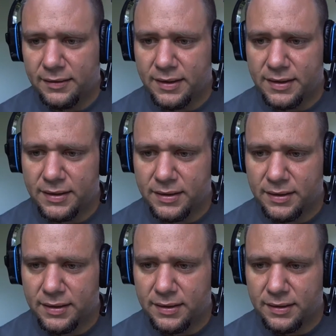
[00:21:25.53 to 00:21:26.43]
Everything's
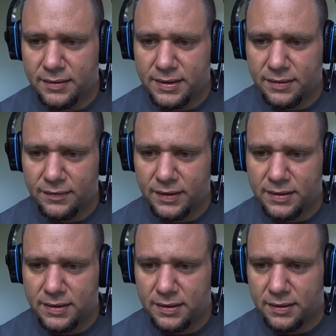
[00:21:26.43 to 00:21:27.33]
good and stuff.
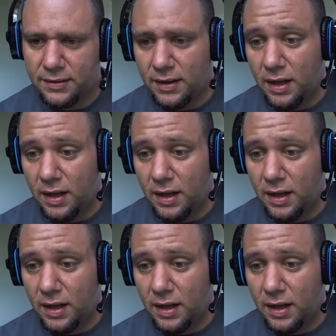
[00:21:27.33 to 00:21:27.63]
Was you know,